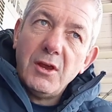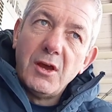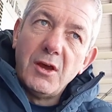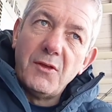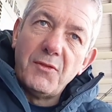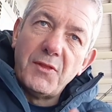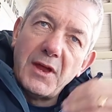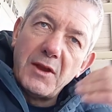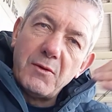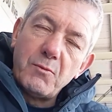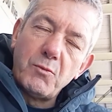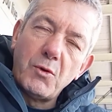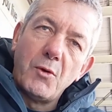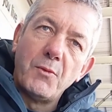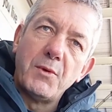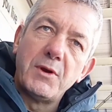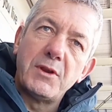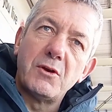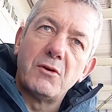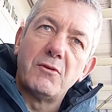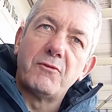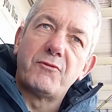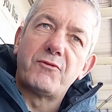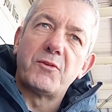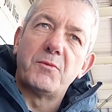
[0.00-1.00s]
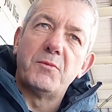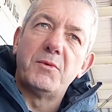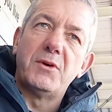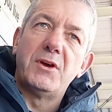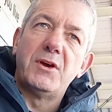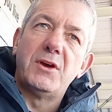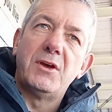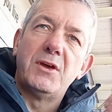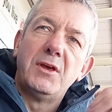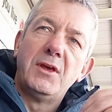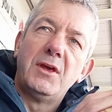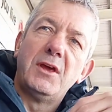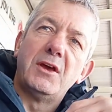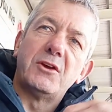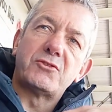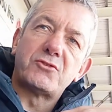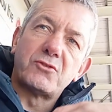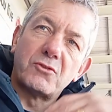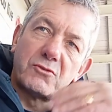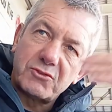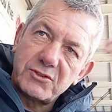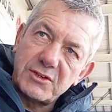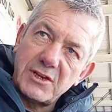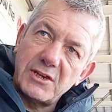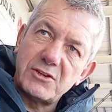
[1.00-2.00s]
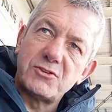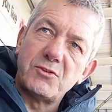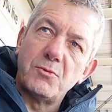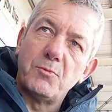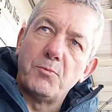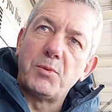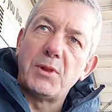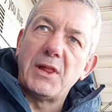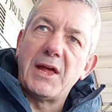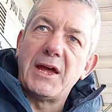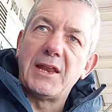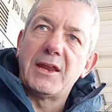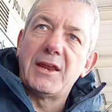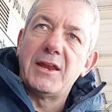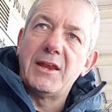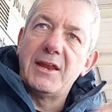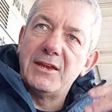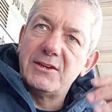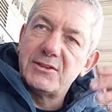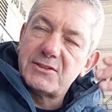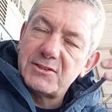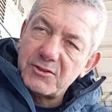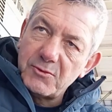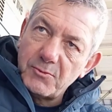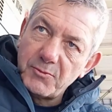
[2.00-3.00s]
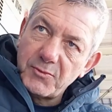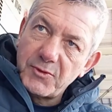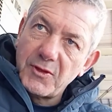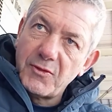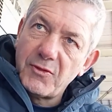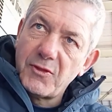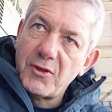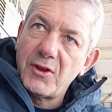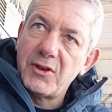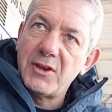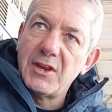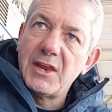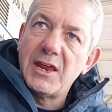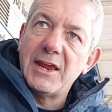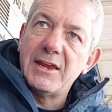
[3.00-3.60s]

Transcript: And then what we do from a succession planning is something that